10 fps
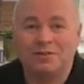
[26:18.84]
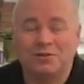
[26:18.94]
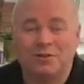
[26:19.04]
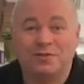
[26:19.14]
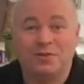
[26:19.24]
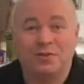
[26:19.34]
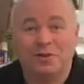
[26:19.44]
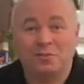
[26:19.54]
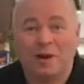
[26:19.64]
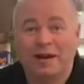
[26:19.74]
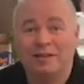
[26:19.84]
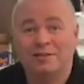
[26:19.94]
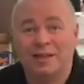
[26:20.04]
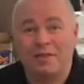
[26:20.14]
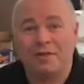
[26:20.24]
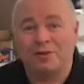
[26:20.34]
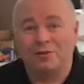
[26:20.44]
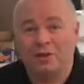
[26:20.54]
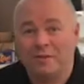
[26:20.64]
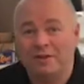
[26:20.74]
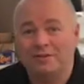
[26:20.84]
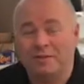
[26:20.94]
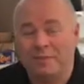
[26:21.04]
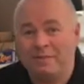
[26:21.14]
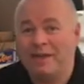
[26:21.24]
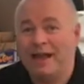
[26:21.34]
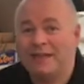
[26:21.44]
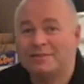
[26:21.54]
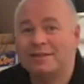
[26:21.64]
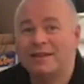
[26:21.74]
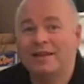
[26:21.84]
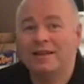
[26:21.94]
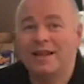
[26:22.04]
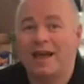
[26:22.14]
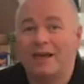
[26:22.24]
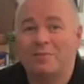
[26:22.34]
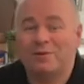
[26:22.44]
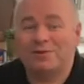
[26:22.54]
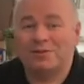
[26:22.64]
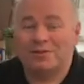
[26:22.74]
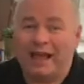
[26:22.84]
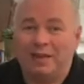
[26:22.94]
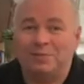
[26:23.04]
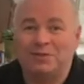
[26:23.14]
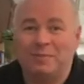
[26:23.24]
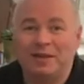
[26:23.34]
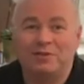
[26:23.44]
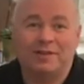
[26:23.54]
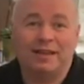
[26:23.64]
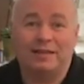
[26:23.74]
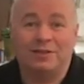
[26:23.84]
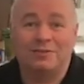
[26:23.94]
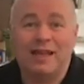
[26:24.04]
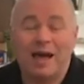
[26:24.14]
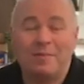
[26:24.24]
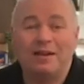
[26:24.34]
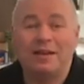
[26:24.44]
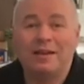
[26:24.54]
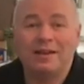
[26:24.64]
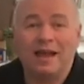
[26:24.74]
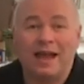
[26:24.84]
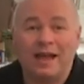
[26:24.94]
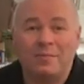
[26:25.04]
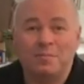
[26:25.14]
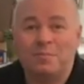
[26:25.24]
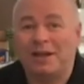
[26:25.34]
sort of 2/3 brightness to that 1000 lumens that beam has, which just helps to make sure that doesn't happen. But